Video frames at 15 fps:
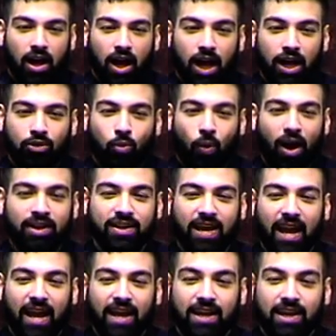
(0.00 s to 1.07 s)
And one
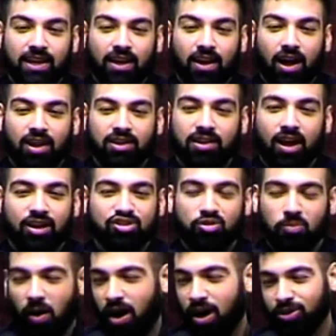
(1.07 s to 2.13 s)
day, Allah
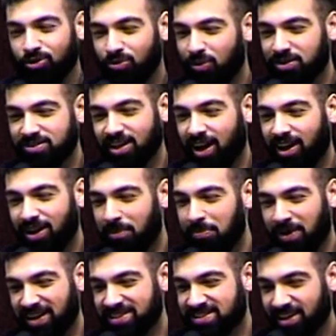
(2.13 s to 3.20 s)
subhanahu wa ta'ala
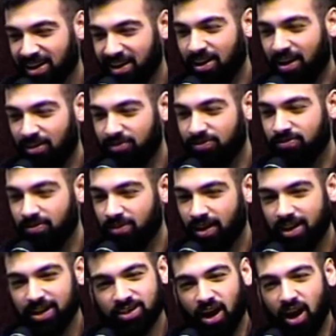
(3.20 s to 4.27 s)
blessed her love.
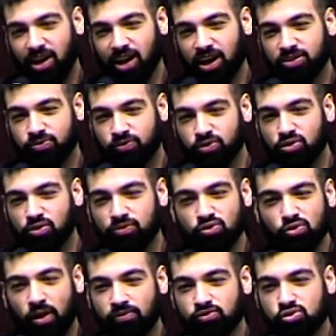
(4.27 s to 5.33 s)
And it highlights for you, if
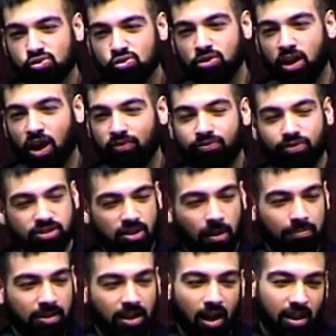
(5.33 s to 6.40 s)
you have true love for
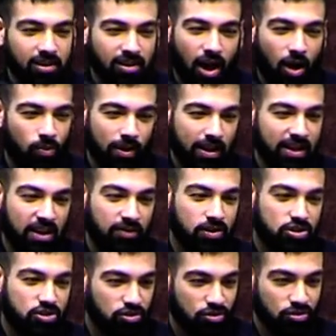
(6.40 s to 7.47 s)
something, Allah will give
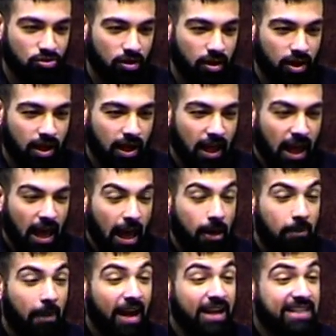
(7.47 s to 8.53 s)
it to you. It
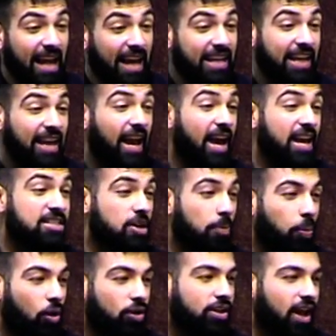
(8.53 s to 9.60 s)
may take years
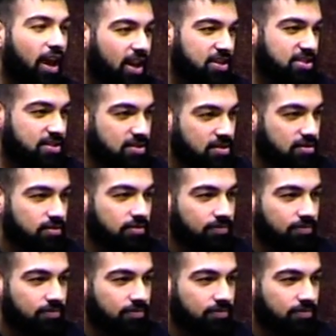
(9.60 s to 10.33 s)
upon years.